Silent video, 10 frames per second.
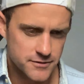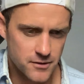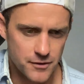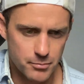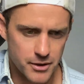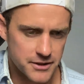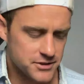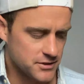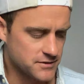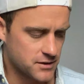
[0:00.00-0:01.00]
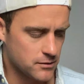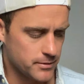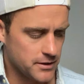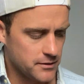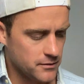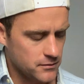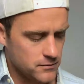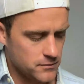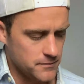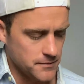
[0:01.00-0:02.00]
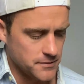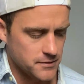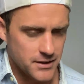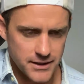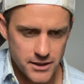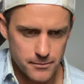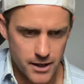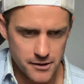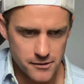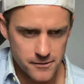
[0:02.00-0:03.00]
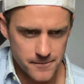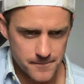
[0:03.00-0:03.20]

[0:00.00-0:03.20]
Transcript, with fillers: So the bridge is going to be E minor,